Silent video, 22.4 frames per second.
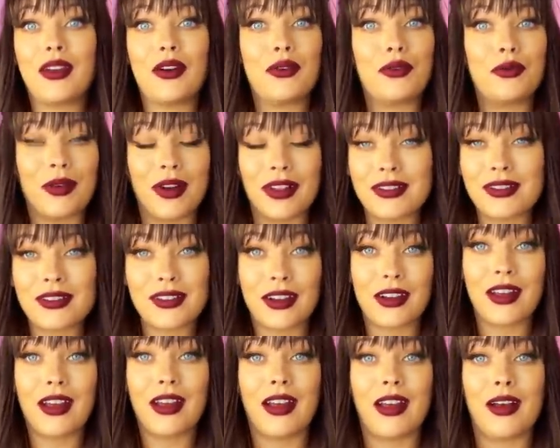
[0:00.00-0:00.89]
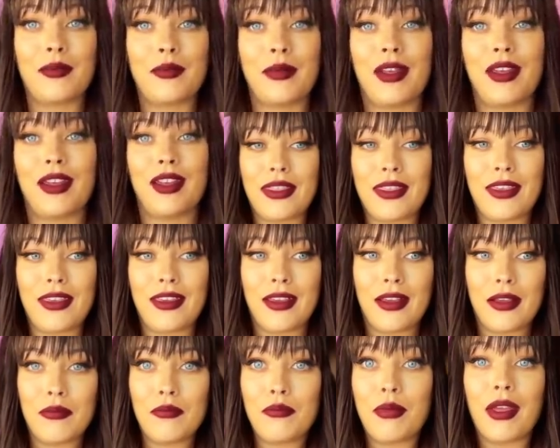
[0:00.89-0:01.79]
What's going to happen?
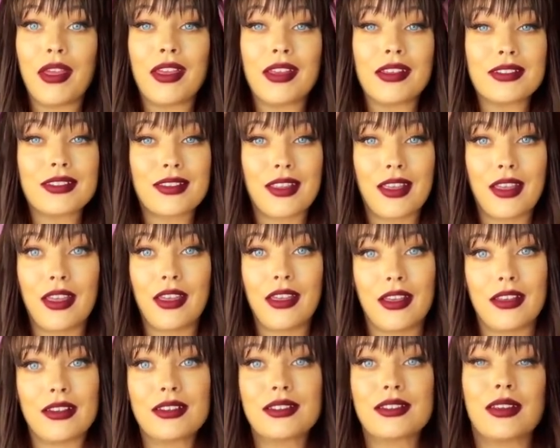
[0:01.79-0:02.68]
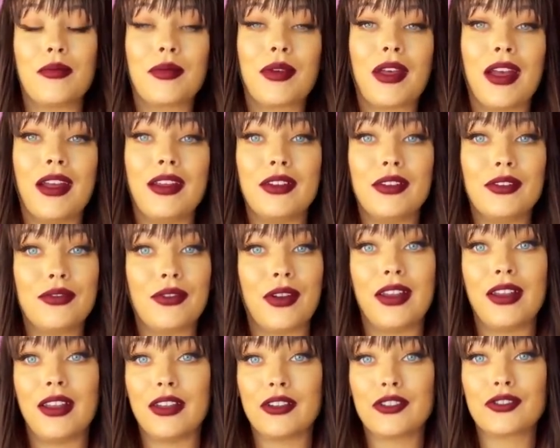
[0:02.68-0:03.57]
The biggest thing is some kind of
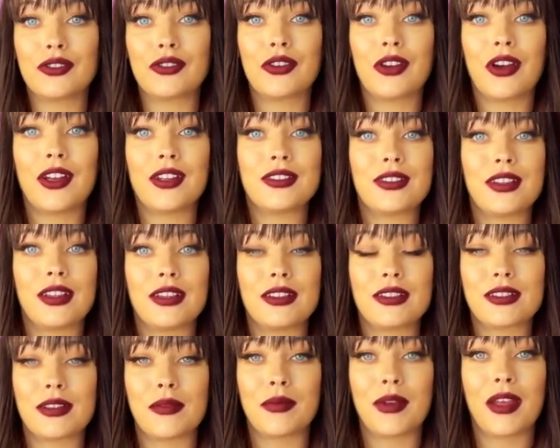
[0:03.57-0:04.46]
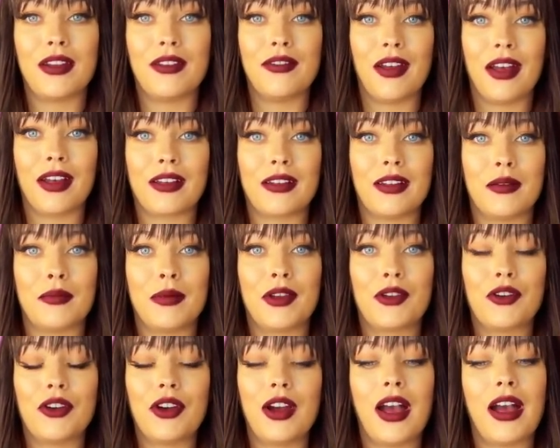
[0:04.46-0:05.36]
financial crisis, some kind of
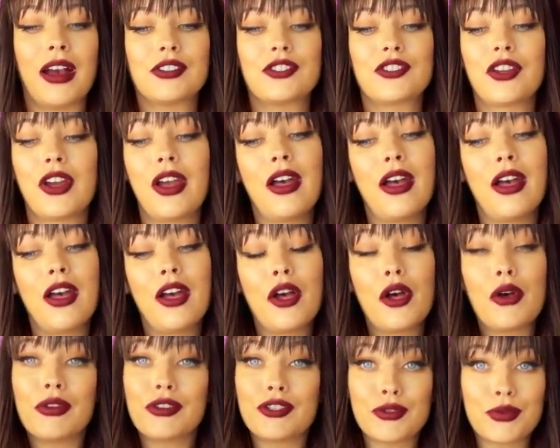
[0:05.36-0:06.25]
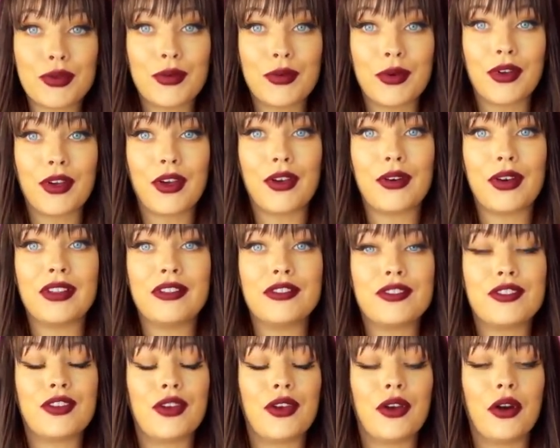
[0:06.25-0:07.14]
economic crash which we will go
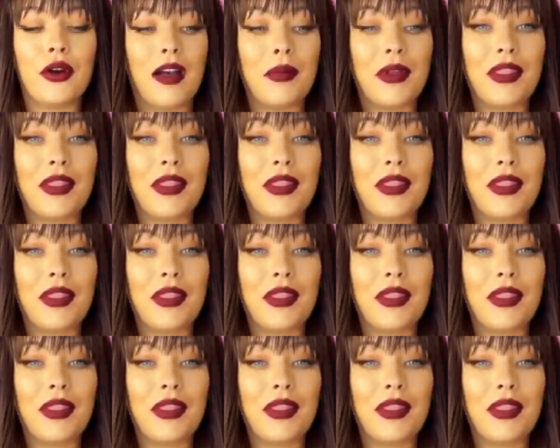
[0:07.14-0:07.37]
into.